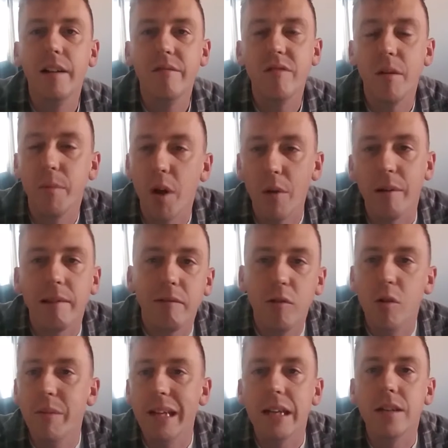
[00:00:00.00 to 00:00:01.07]
from going
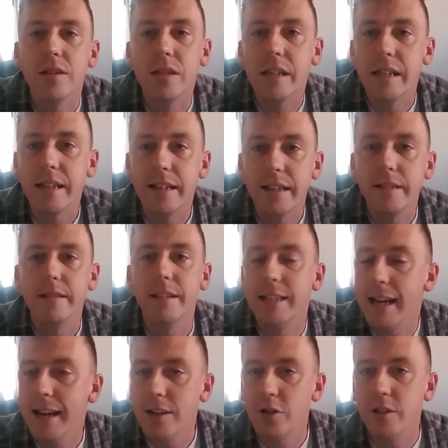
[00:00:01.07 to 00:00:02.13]
through, because the
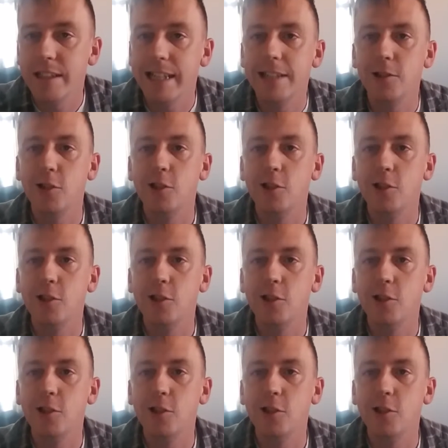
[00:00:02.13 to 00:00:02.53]
intelligence